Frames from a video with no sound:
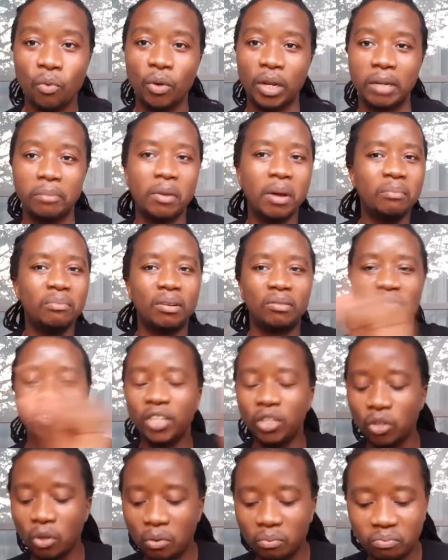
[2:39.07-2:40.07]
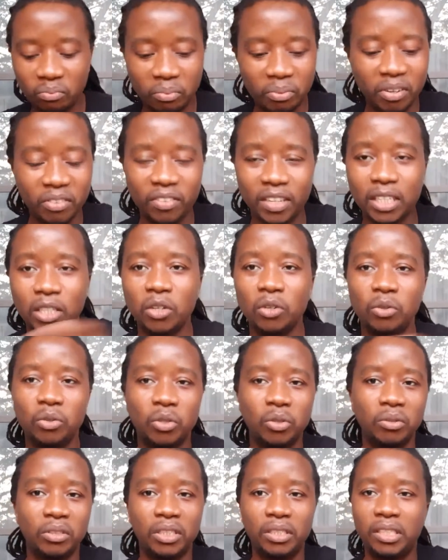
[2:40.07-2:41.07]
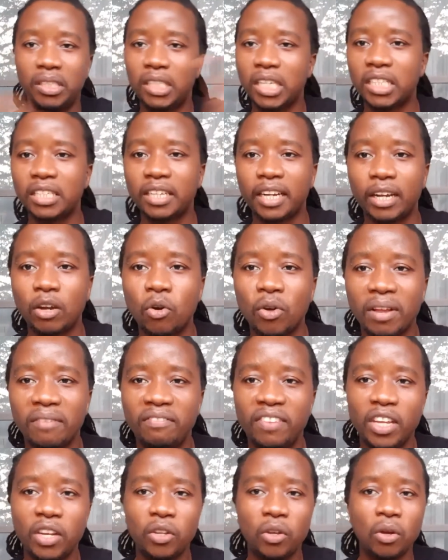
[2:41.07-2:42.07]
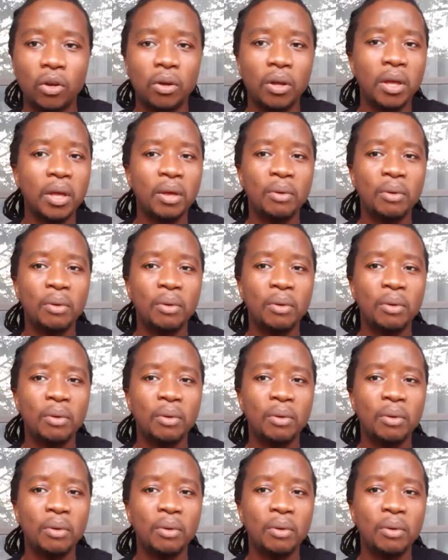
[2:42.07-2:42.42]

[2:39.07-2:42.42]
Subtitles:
Remember, video previously, just record a video,